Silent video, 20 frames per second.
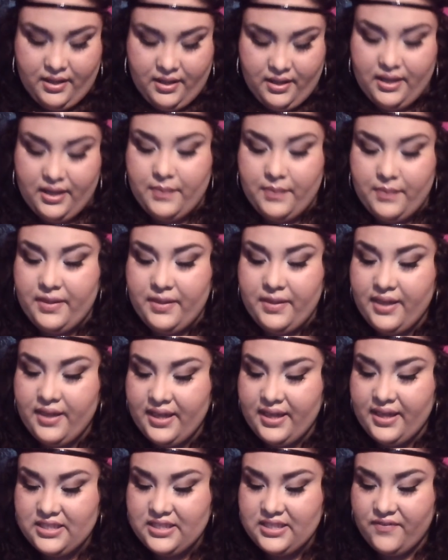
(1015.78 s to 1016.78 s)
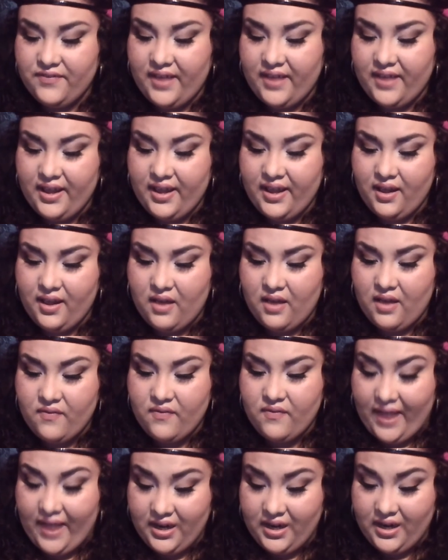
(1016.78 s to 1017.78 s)
It's a
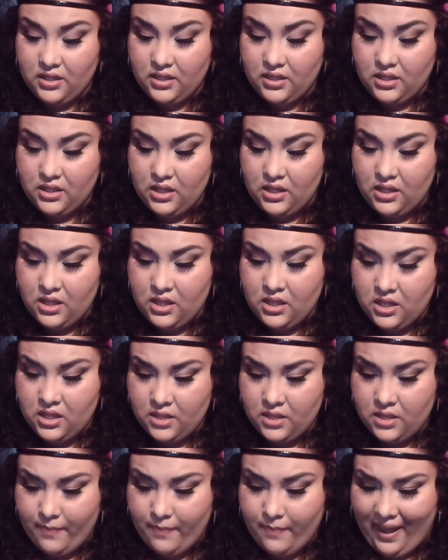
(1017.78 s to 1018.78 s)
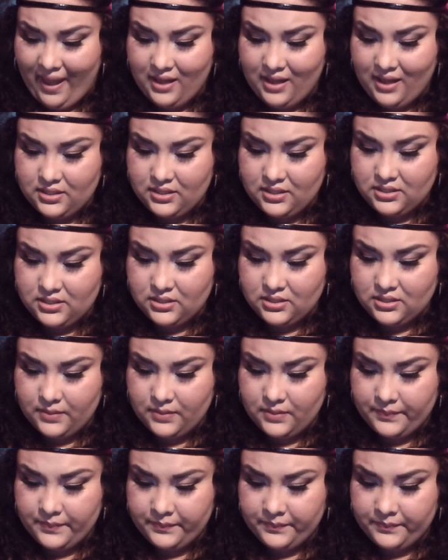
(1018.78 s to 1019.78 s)
vinyl Max.
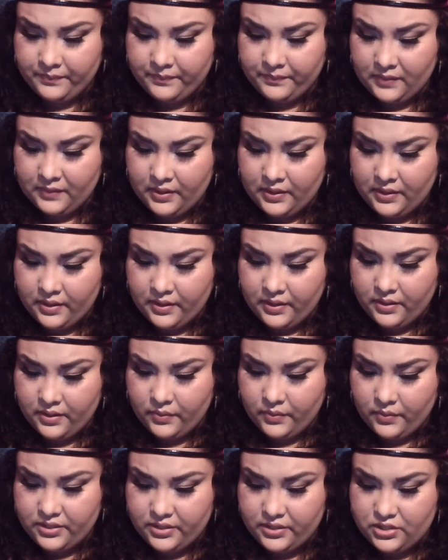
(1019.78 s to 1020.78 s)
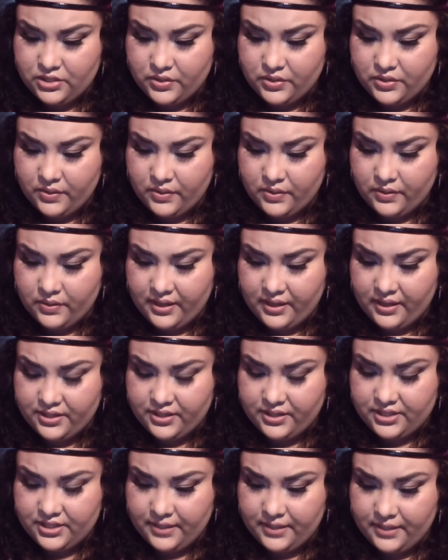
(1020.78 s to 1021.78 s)
One stroke, high
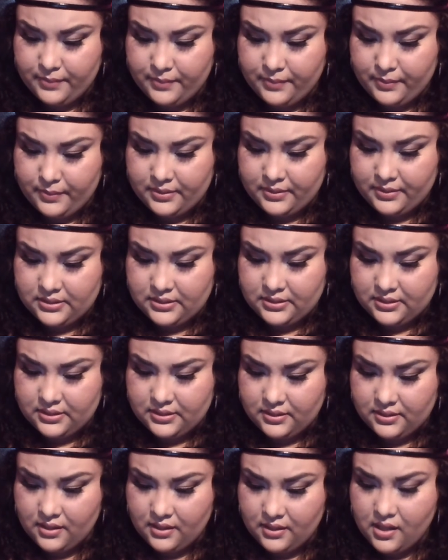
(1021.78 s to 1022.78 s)
shine, pigmented.